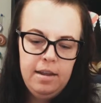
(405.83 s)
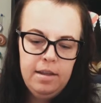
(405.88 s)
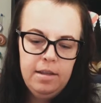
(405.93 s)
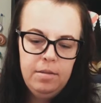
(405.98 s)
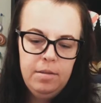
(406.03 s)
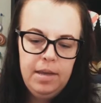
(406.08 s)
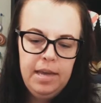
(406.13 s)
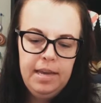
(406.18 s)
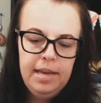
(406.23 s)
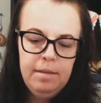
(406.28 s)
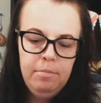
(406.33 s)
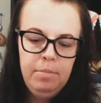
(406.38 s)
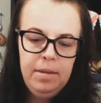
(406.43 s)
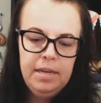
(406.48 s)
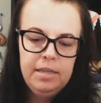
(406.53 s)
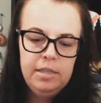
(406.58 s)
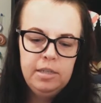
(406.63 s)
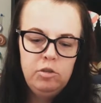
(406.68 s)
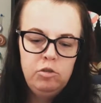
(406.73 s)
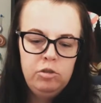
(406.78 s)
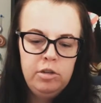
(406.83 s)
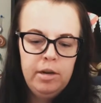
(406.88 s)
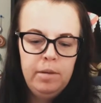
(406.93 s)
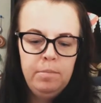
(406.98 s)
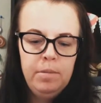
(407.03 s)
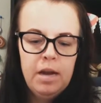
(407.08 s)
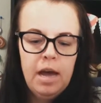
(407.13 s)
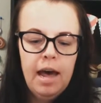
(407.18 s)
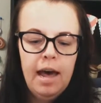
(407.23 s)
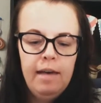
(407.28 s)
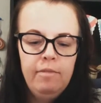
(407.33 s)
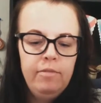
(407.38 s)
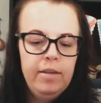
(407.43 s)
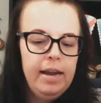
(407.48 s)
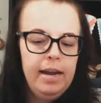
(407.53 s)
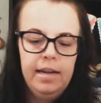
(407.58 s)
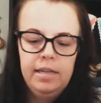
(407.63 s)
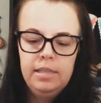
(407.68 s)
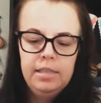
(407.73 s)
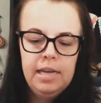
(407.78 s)
it can be just trimmed off
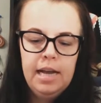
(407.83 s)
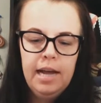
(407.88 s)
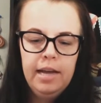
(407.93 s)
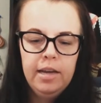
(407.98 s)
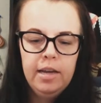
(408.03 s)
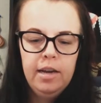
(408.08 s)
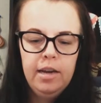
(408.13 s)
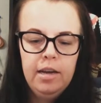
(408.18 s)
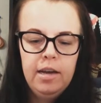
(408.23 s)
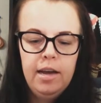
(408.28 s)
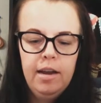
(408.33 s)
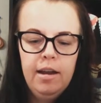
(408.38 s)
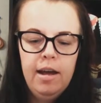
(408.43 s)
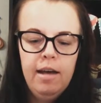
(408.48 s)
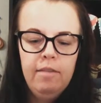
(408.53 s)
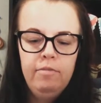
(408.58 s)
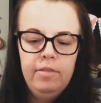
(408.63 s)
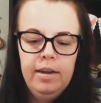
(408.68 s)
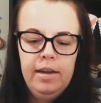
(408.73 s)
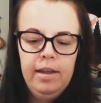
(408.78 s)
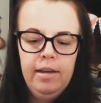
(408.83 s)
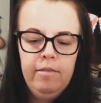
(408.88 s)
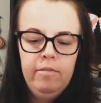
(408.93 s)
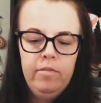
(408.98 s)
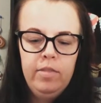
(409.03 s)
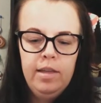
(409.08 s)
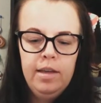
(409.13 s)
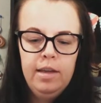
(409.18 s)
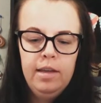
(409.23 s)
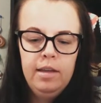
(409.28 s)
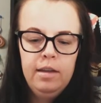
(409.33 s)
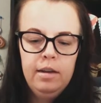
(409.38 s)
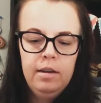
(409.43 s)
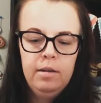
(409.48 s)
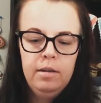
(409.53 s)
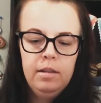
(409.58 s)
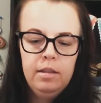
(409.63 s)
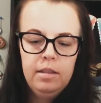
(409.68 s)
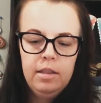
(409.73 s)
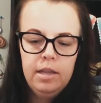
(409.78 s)
and it's not gonna cut off any of
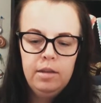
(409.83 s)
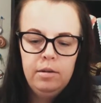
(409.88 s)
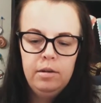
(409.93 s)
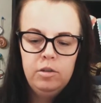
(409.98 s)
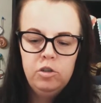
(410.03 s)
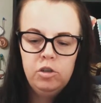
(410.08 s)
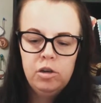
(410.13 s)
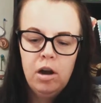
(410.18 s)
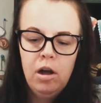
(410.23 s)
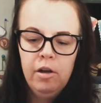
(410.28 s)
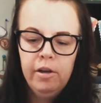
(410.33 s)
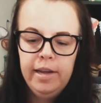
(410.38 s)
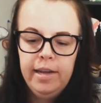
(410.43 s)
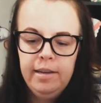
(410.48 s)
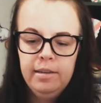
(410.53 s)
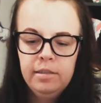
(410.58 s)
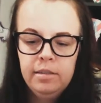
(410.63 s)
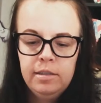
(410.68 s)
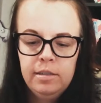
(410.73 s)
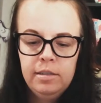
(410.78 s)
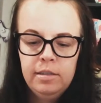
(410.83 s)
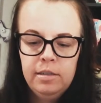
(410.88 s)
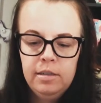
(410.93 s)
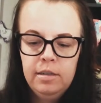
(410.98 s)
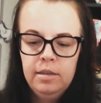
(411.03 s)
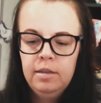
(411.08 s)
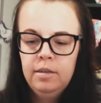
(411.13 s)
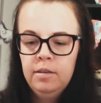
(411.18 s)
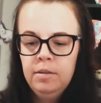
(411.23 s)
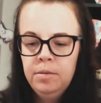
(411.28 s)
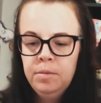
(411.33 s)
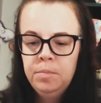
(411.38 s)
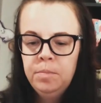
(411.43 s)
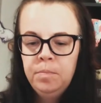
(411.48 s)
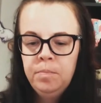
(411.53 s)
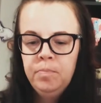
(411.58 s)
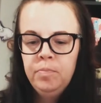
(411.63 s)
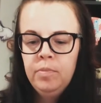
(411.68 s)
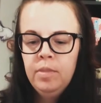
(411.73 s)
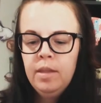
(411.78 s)
the drawings.
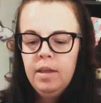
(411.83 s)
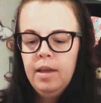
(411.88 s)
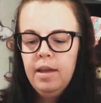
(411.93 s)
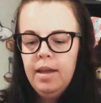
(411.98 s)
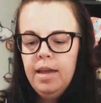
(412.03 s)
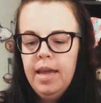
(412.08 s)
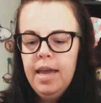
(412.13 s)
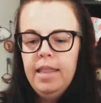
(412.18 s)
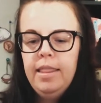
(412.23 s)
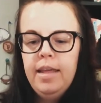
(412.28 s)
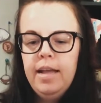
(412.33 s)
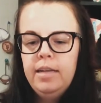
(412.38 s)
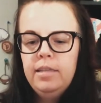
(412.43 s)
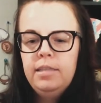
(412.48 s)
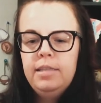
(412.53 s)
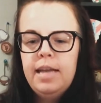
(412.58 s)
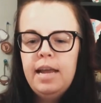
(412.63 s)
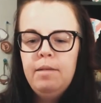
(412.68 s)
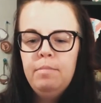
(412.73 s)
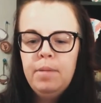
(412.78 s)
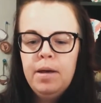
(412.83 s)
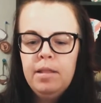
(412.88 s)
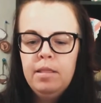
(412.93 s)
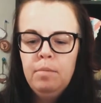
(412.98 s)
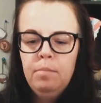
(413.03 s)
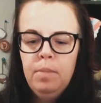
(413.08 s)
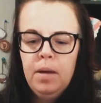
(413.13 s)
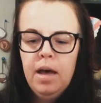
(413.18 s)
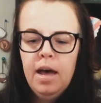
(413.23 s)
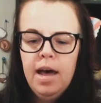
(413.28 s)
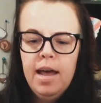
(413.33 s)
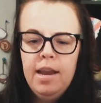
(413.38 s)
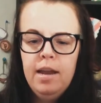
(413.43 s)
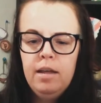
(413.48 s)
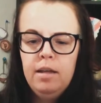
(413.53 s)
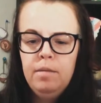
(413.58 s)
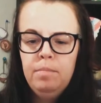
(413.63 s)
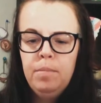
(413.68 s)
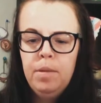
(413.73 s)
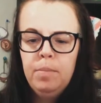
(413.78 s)
And then same on the
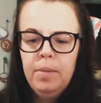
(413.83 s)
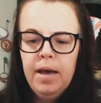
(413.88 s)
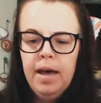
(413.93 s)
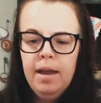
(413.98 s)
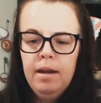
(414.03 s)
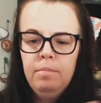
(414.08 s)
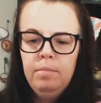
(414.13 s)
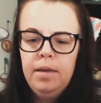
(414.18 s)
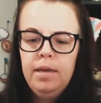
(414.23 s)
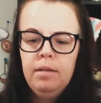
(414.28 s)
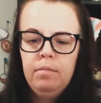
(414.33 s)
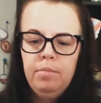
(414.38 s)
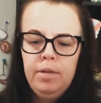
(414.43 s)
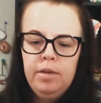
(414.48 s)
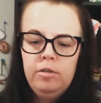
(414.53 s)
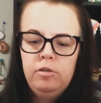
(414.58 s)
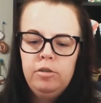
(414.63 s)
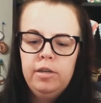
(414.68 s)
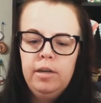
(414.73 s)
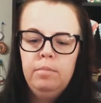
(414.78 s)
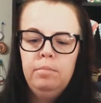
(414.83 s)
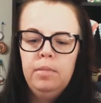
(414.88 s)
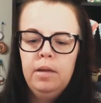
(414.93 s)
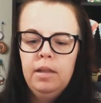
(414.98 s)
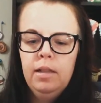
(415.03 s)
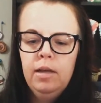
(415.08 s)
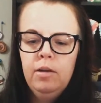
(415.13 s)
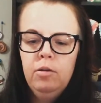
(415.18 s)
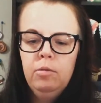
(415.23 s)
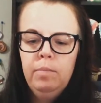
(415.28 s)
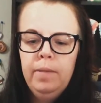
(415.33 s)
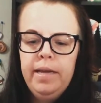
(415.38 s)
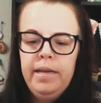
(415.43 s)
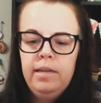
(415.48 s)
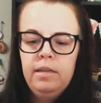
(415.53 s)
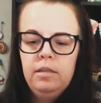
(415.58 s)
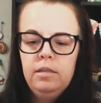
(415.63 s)
bottom can be trimmed a little bit.